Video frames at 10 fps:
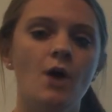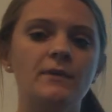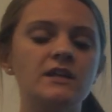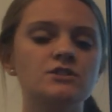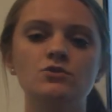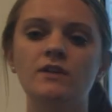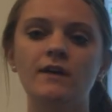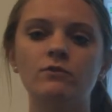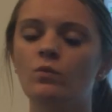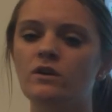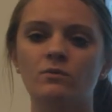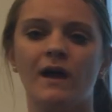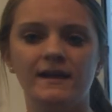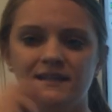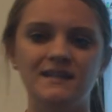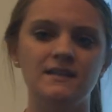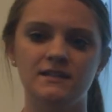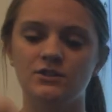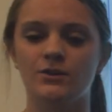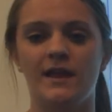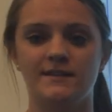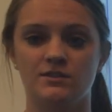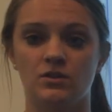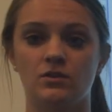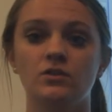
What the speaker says: because you never want to write E in your answer.